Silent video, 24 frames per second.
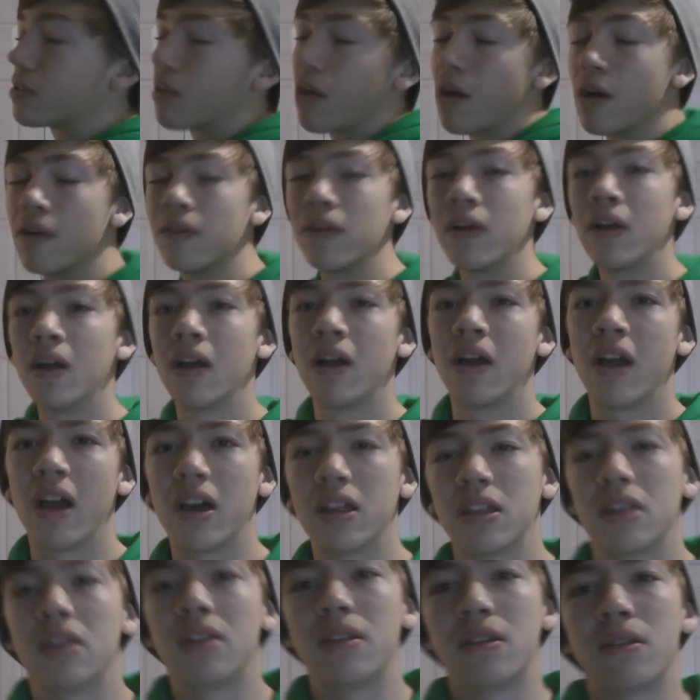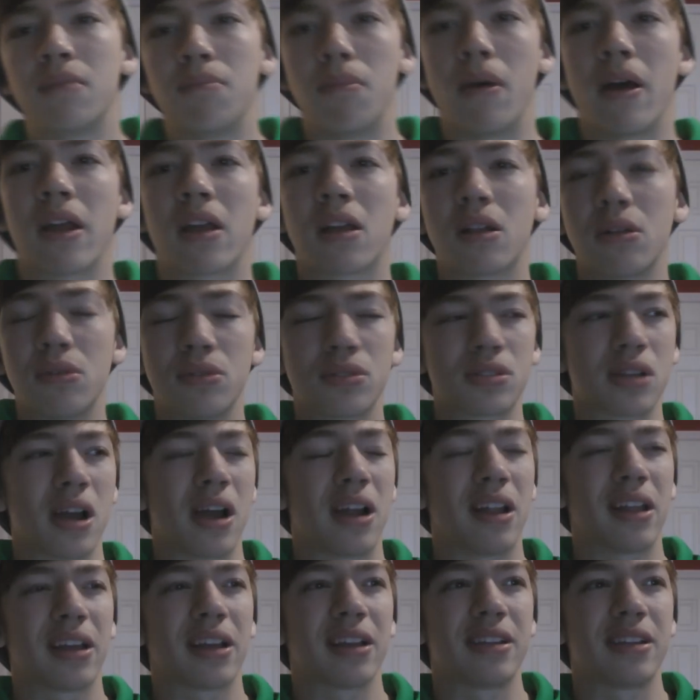and stuff. And then Michael was kind